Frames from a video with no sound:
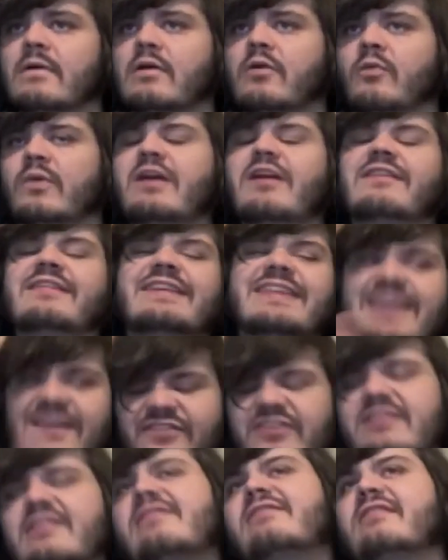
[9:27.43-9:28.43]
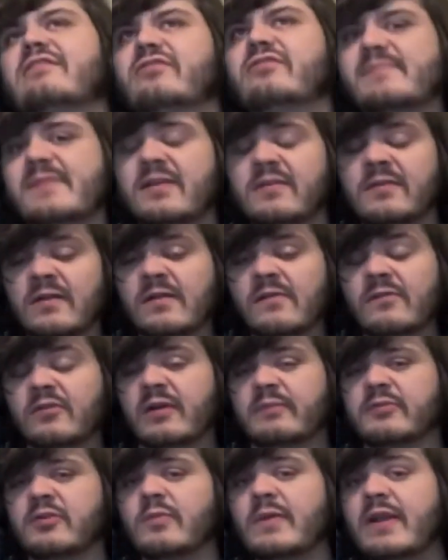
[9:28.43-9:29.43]
We aren't given this information in
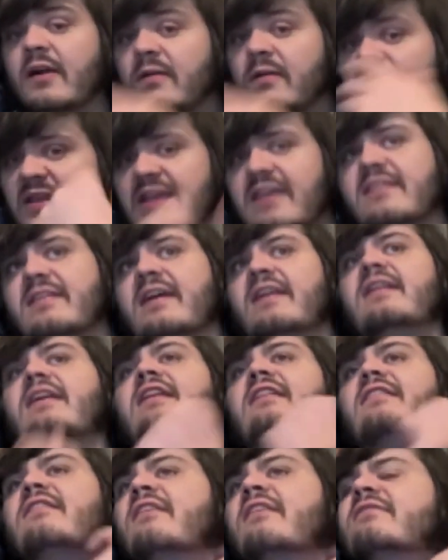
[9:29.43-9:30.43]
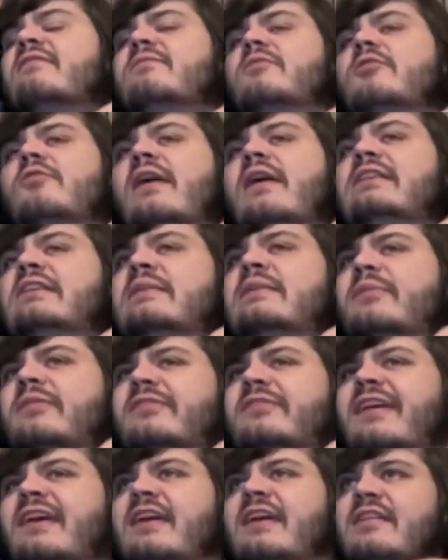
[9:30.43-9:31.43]
Scripture. We don't need it, and it doesn't directly
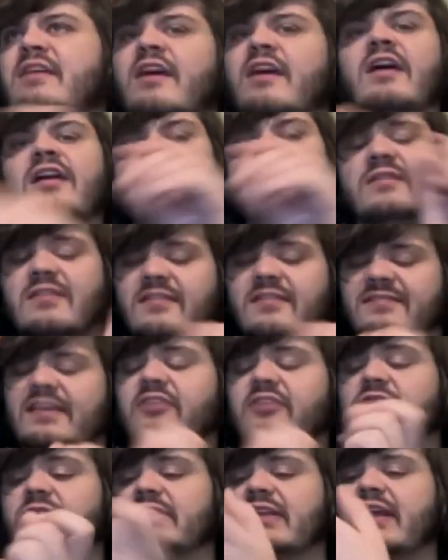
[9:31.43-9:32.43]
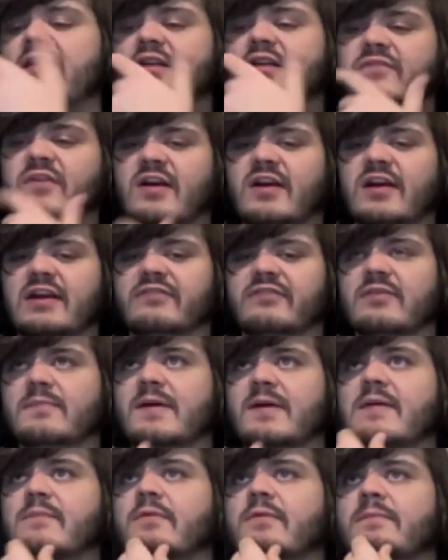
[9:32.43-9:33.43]
pertain to the central narrative arc of the
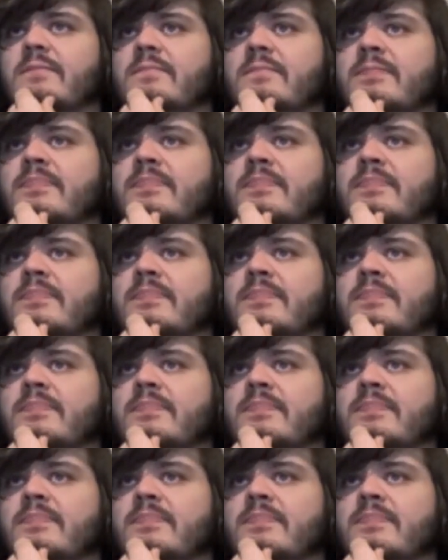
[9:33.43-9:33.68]
Bible.